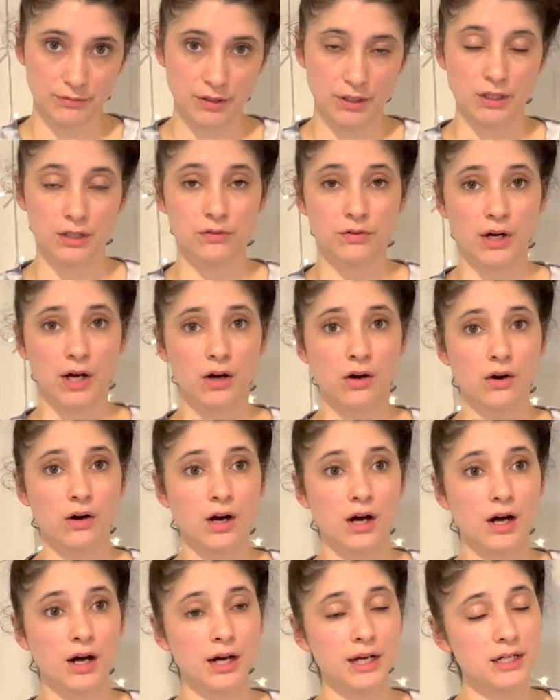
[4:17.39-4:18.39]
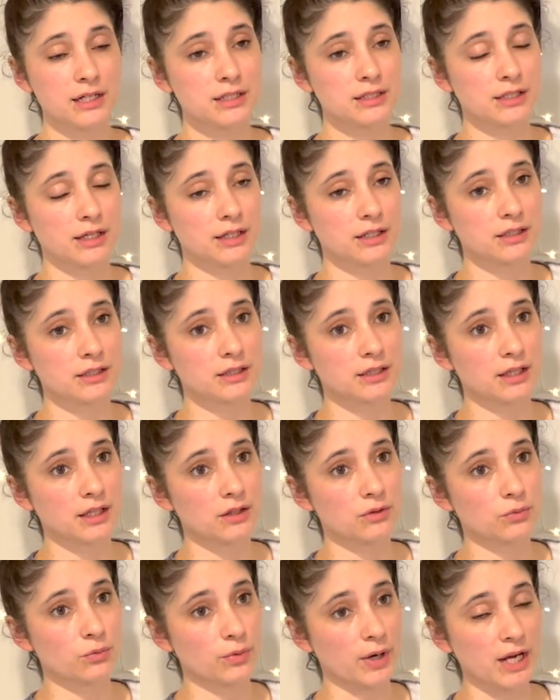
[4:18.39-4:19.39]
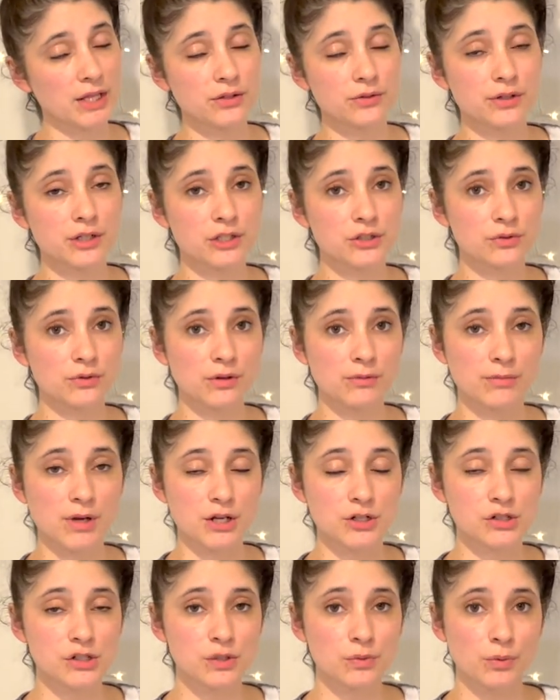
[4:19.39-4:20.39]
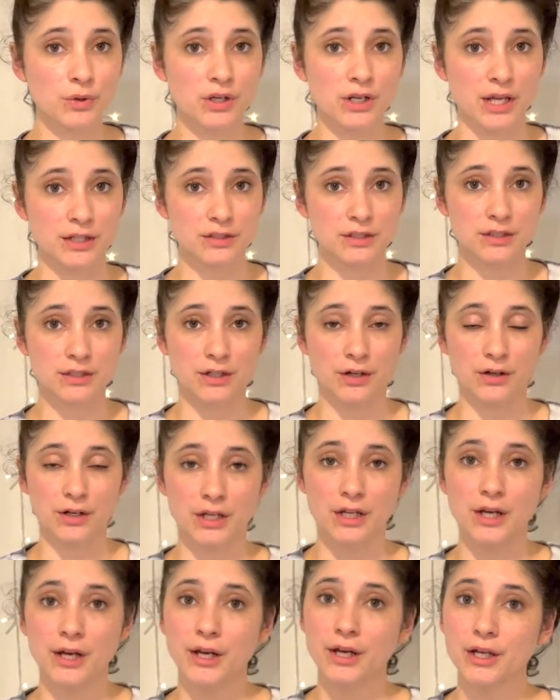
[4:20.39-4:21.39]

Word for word: of how I decided that rather extreme measures were necessary